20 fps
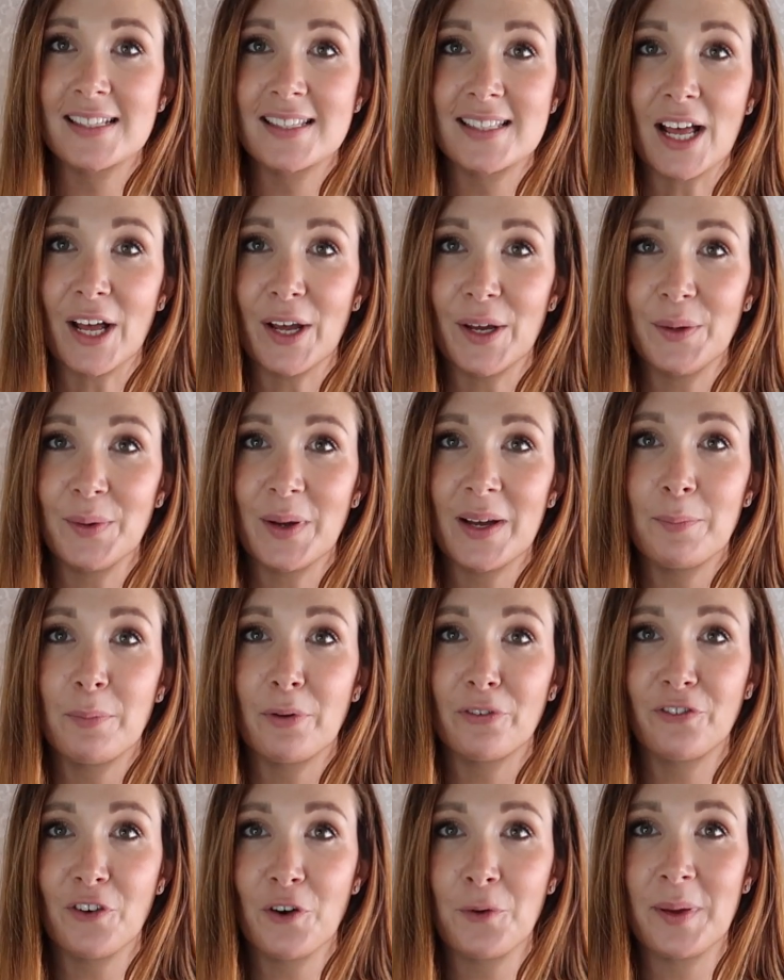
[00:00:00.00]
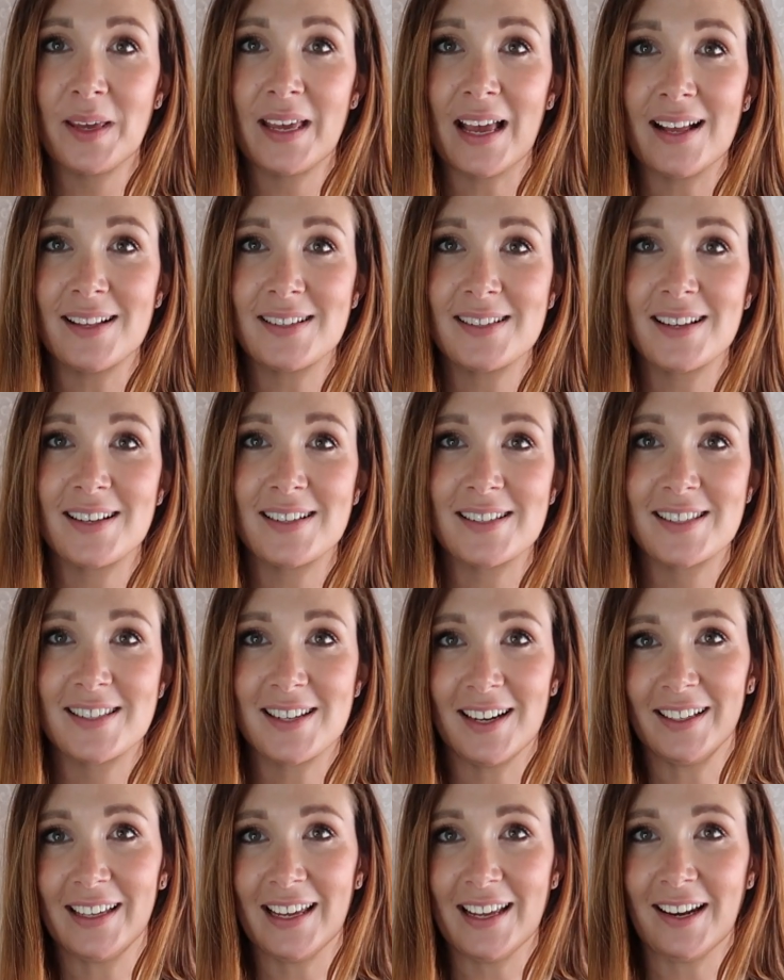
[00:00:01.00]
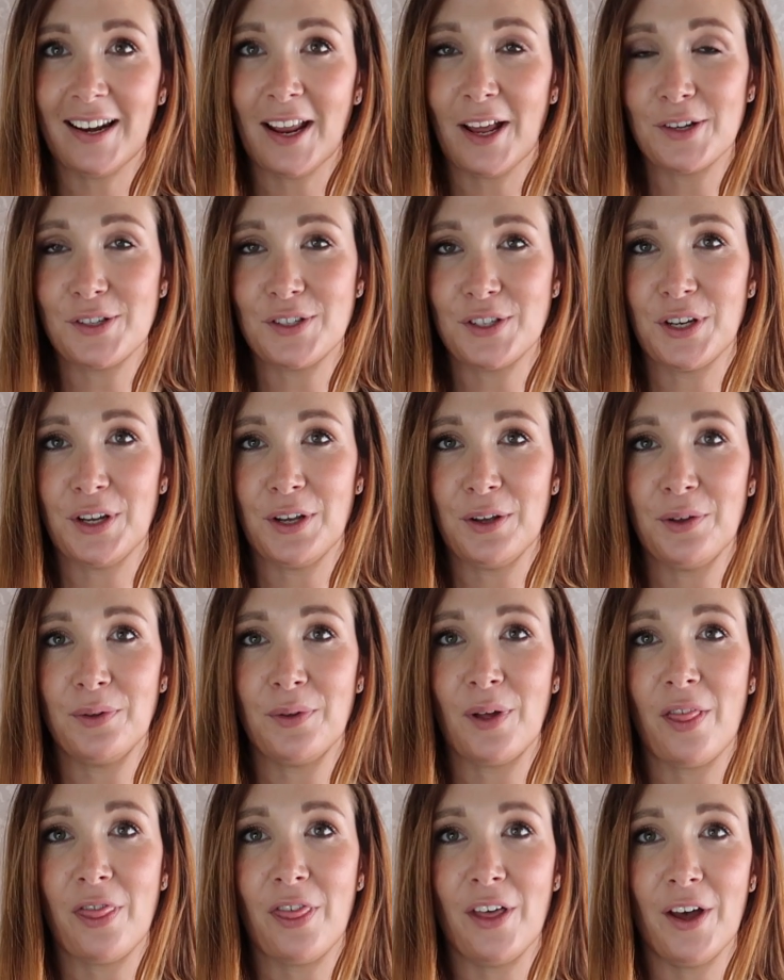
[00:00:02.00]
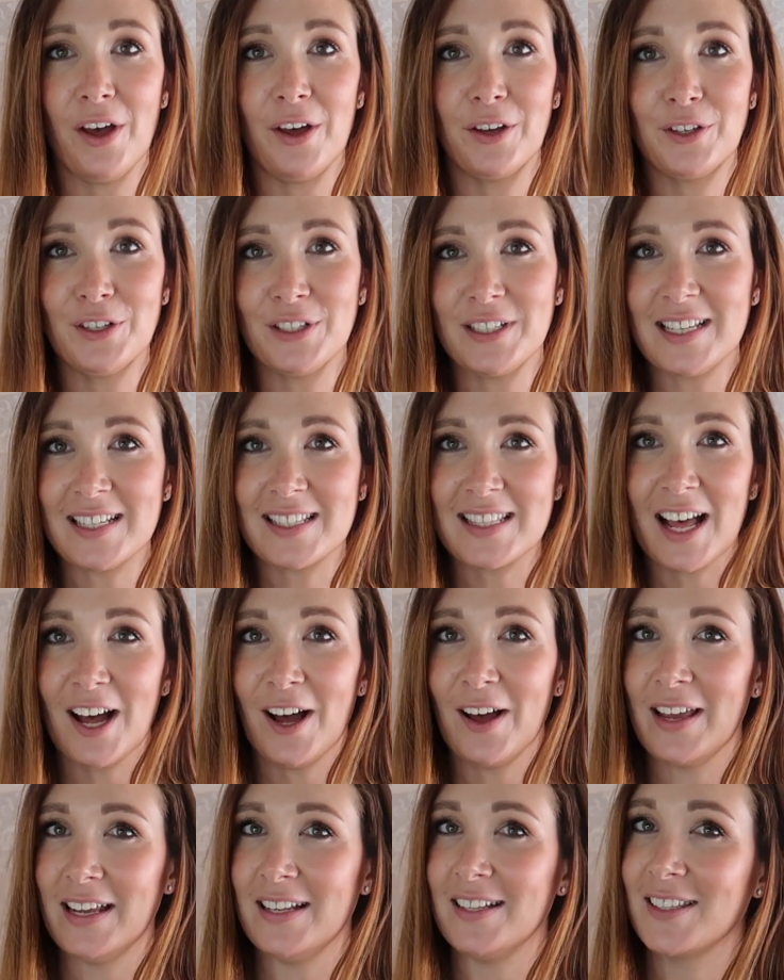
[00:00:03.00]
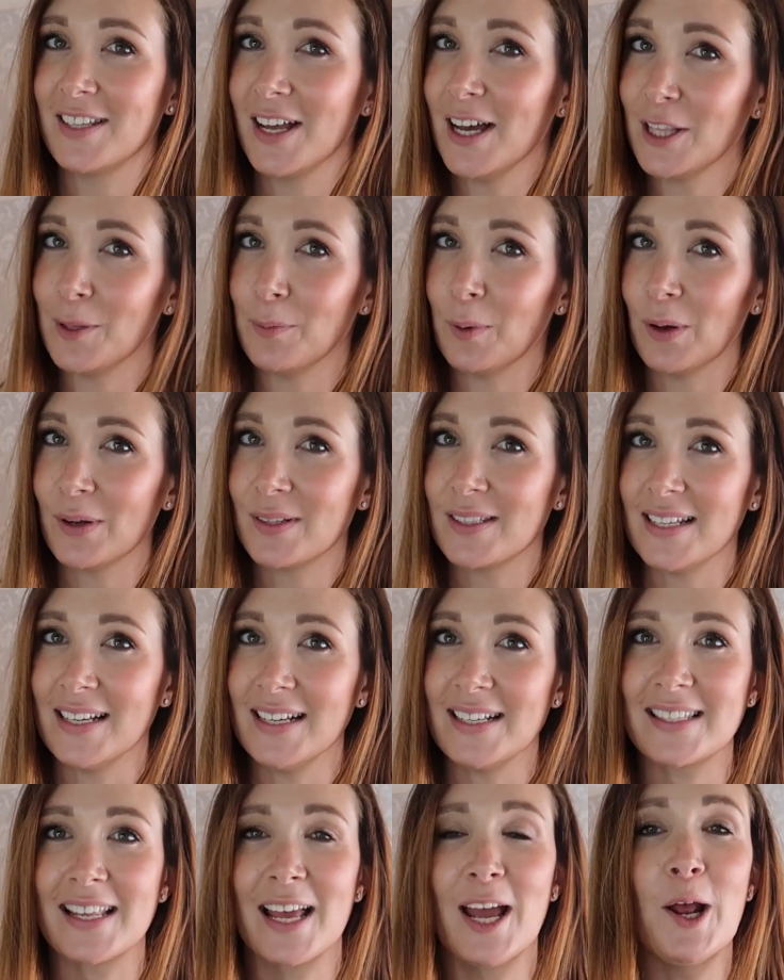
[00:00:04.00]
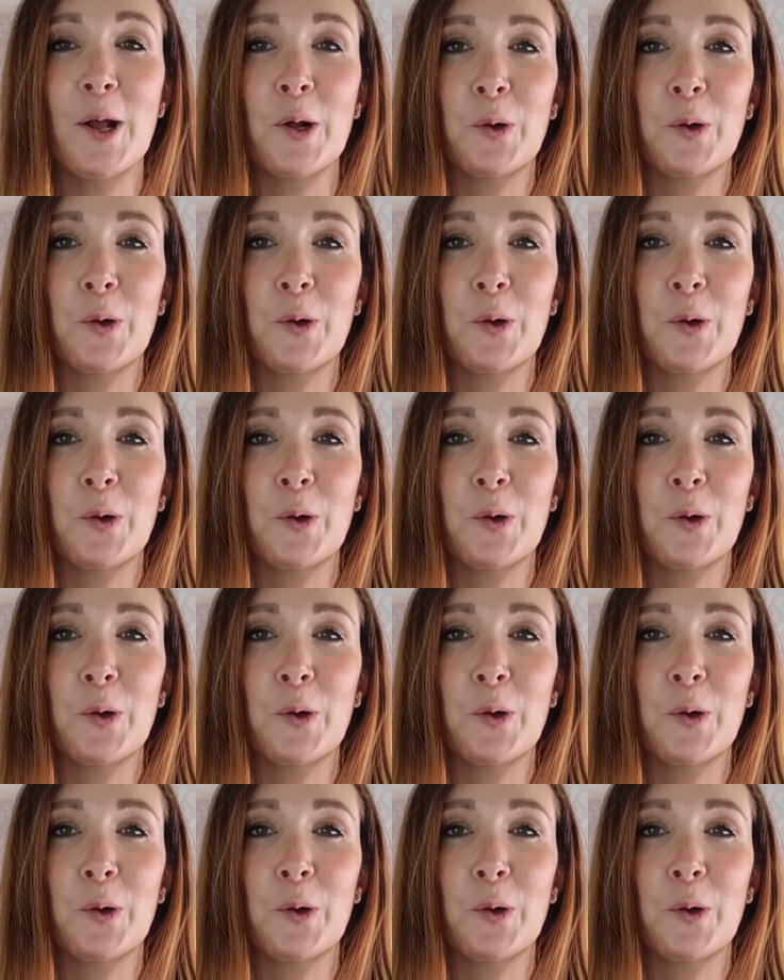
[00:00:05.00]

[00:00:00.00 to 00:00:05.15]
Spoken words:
So before we get stuck into the goodies that are inside the boxes,